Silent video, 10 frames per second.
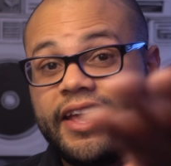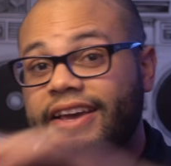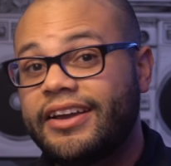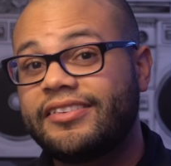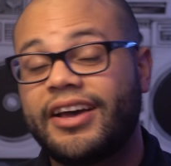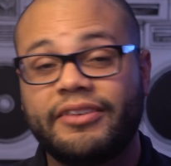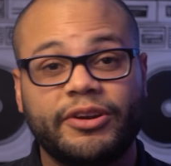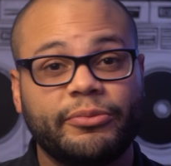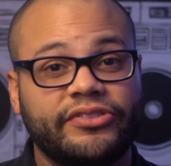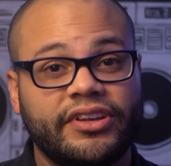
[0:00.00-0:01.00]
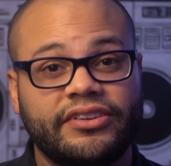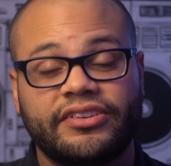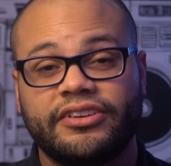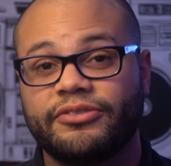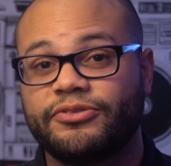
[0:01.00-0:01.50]
Hey guys, Javier
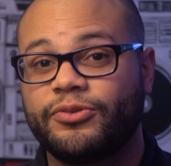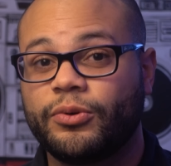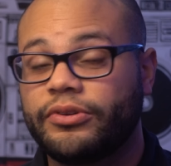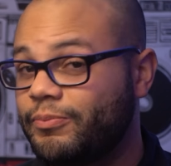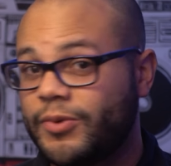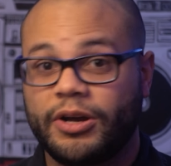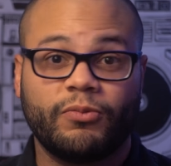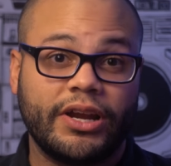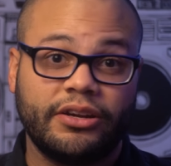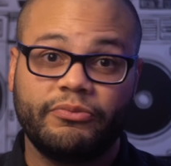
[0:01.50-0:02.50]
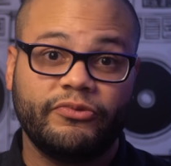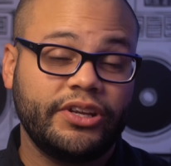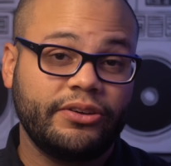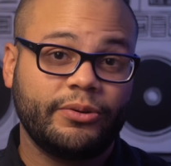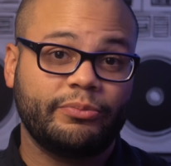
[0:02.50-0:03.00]
Mercedes here for a random
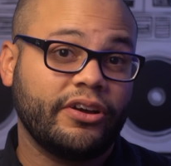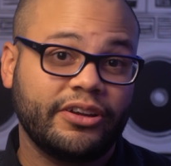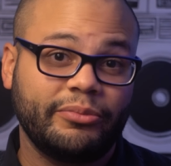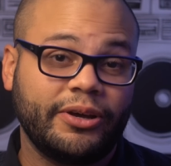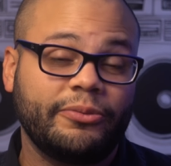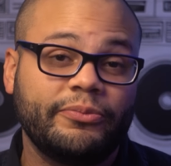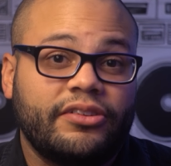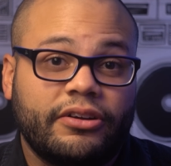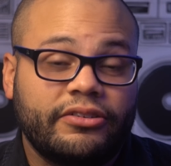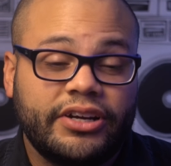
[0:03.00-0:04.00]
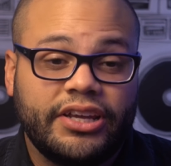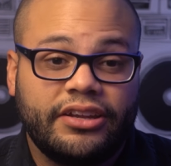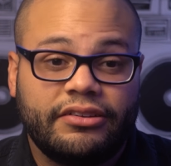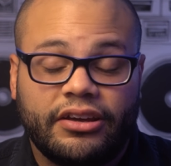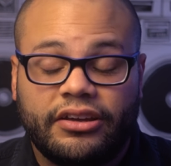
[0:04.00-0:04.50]
video talking about soldering
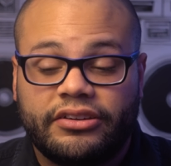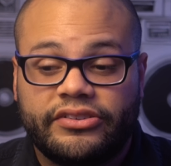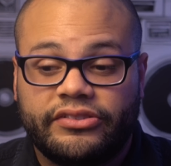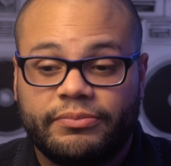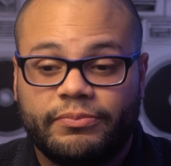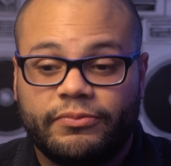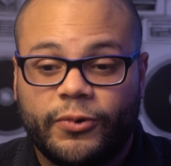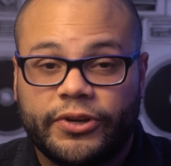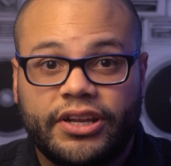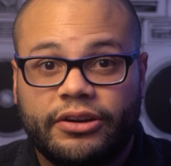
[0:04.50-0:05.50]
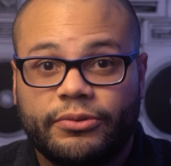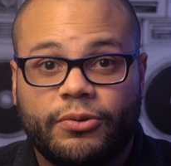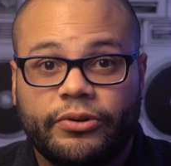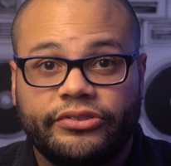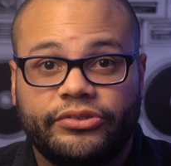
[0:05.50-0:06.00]
and uh, just working at a
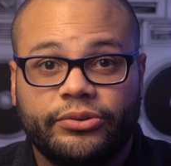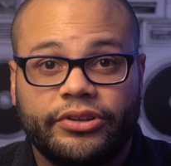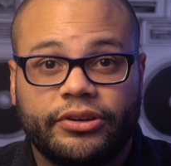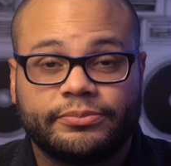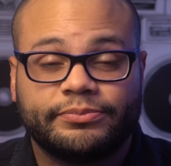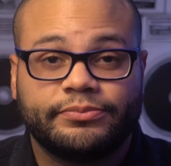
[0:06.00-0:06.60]
recording studio.